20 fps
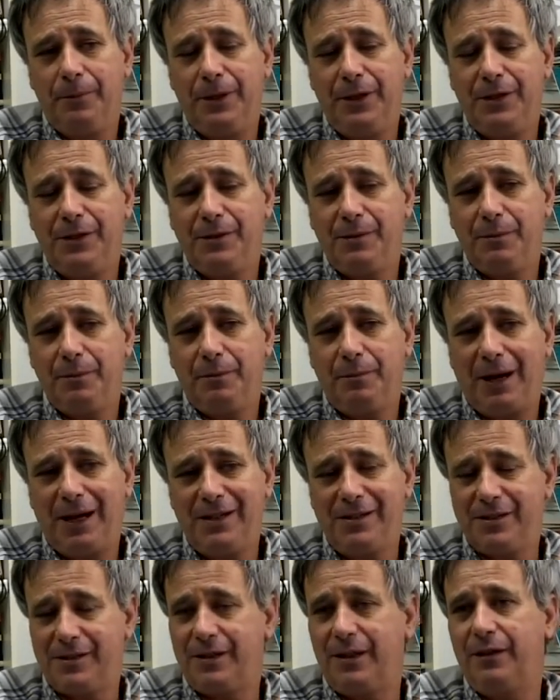be
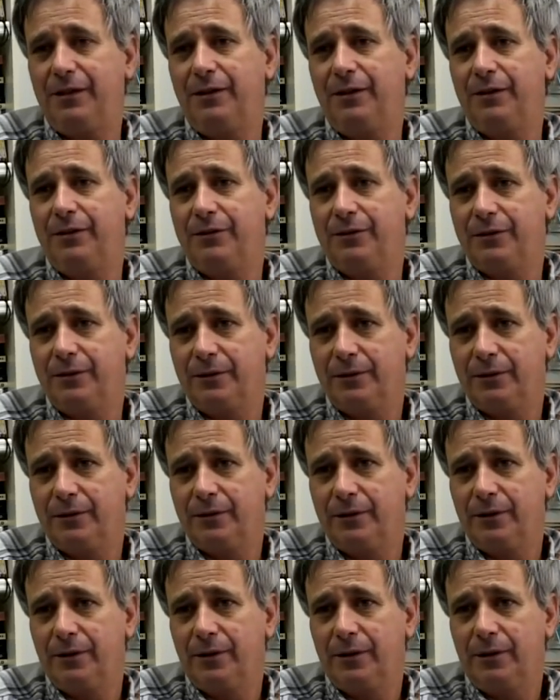bystanders,
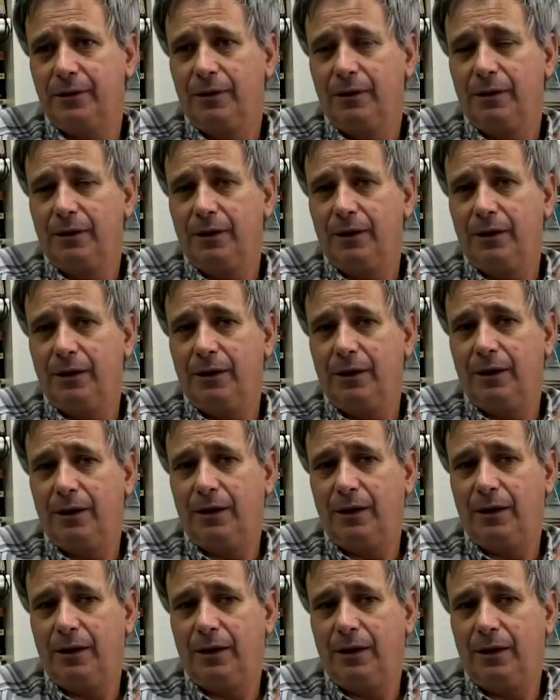
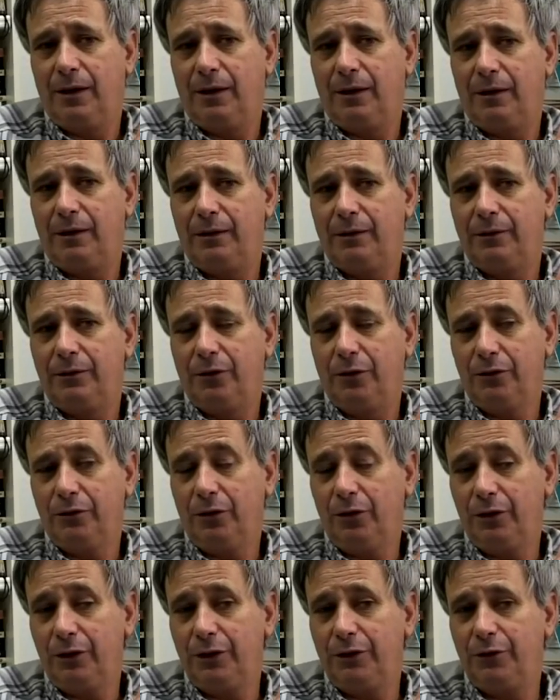
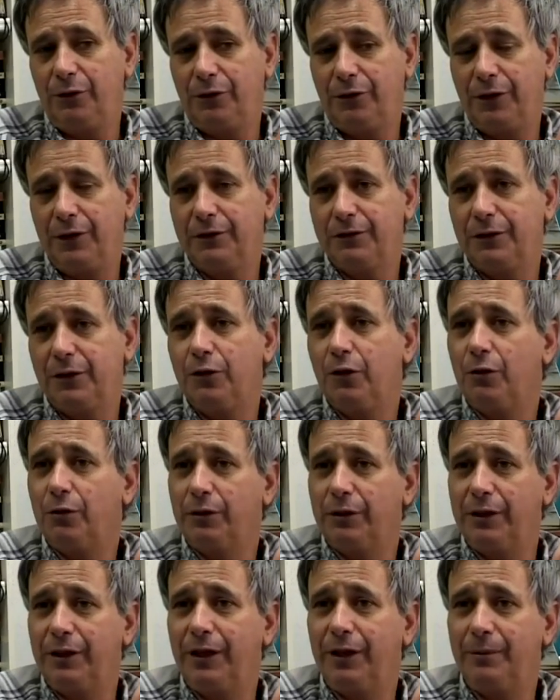not only to things that
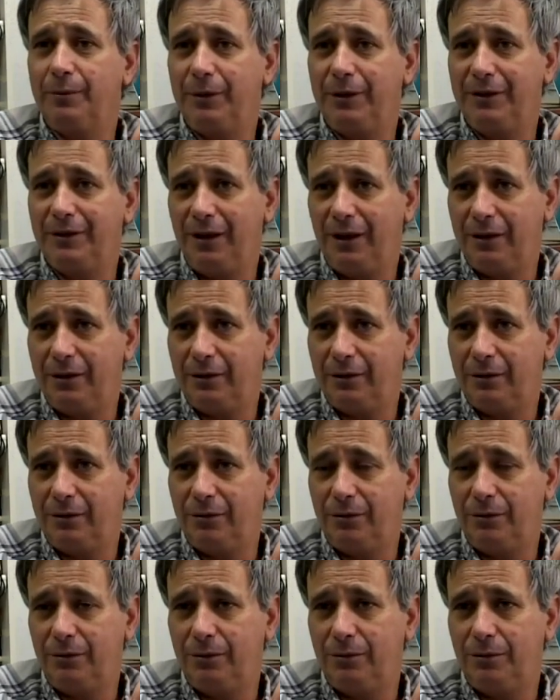already had been done
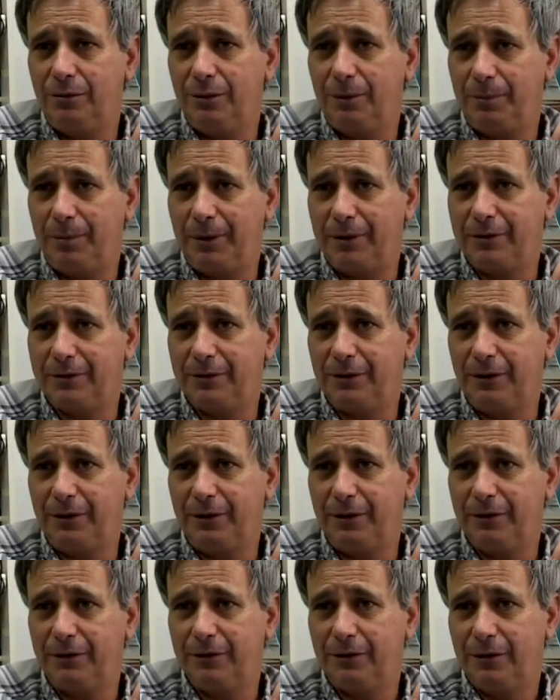to the
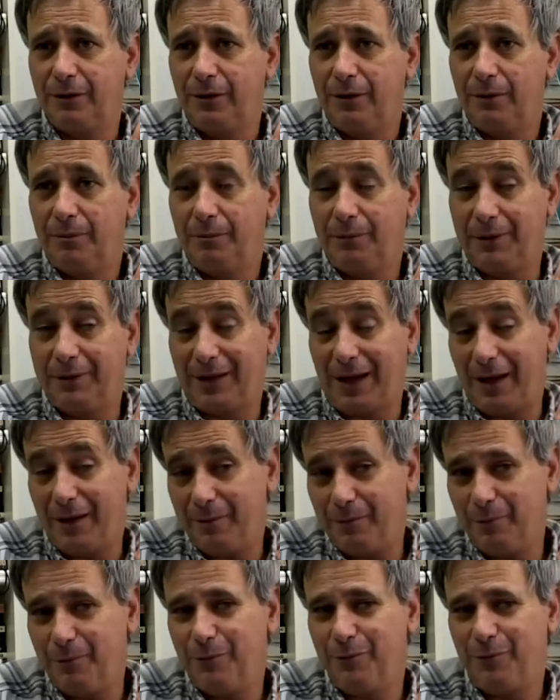Palestinians, but
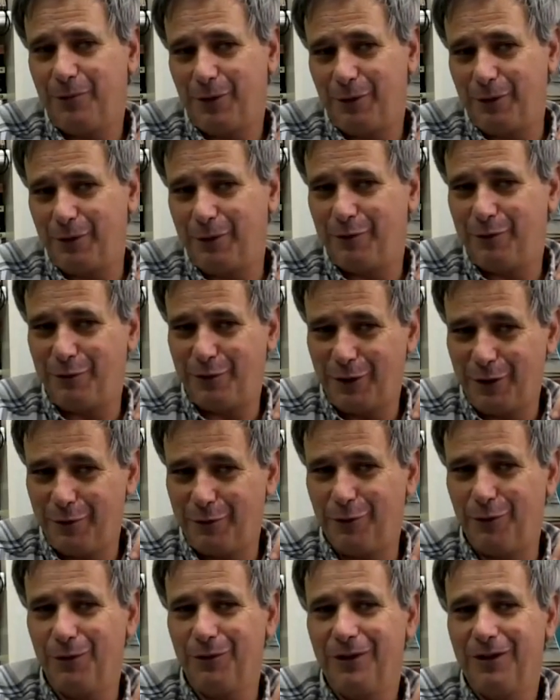I am very
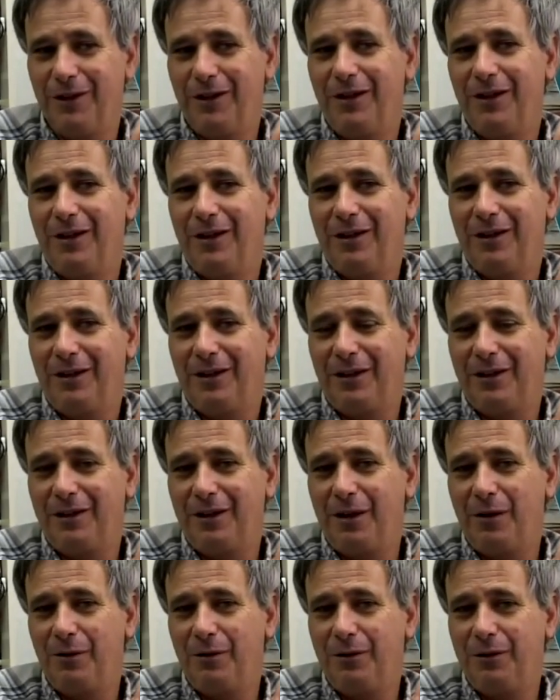fearful
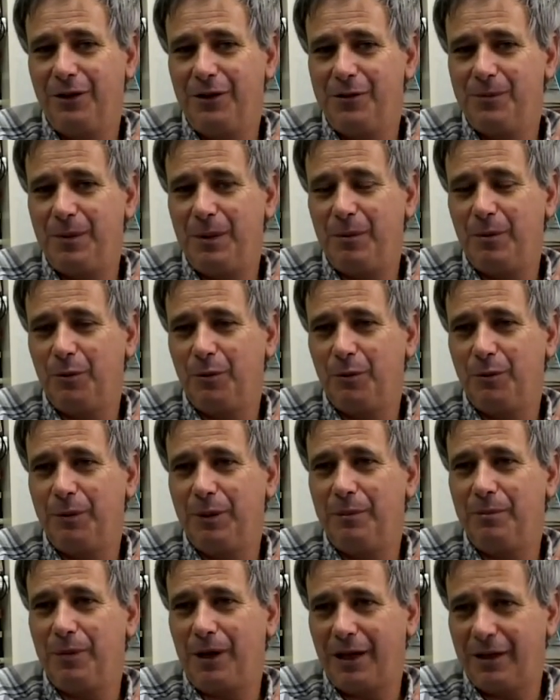that these people would
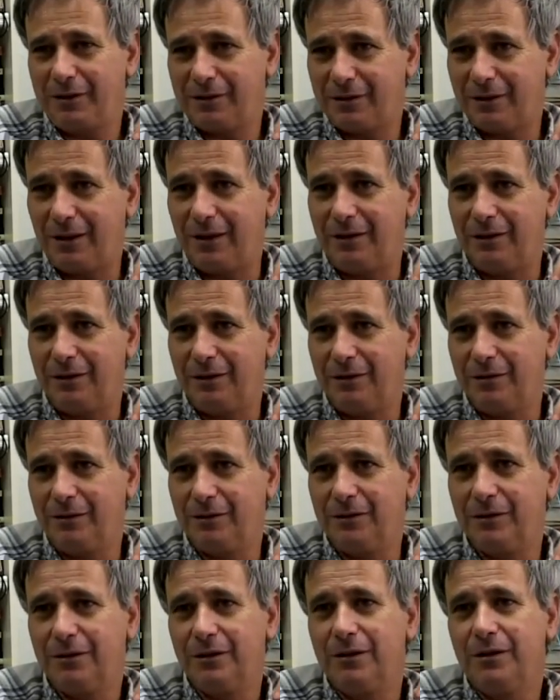be
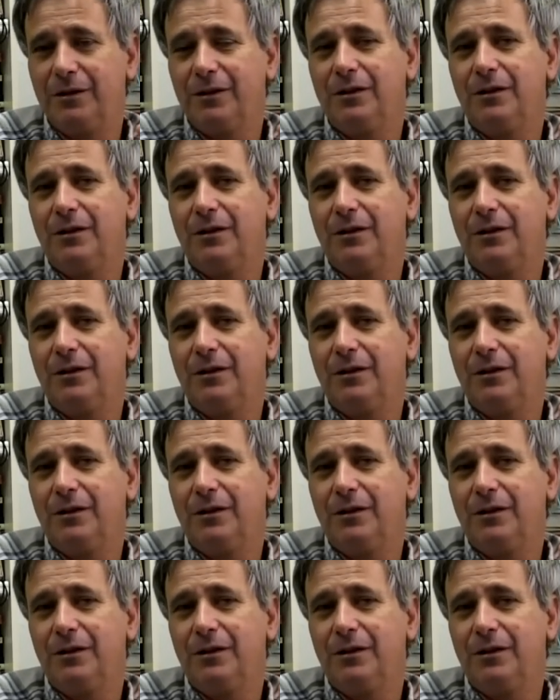bystanders